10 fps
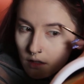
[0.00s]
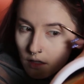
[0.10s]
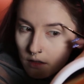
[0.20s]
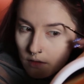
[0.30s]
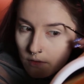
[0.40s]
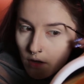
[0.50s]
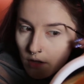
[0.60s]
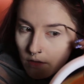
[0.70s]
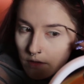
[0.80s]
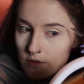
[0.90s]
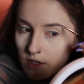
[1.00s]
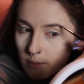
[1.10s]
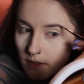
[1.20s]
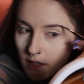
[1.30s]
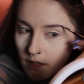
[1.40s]
I just follow the
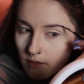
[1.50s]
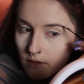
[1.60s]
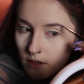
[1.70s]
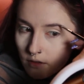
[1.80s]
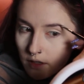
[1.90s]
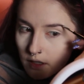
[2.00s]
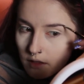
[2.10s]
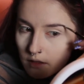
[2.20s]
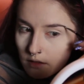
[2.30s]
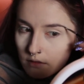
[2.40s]
shape I have going.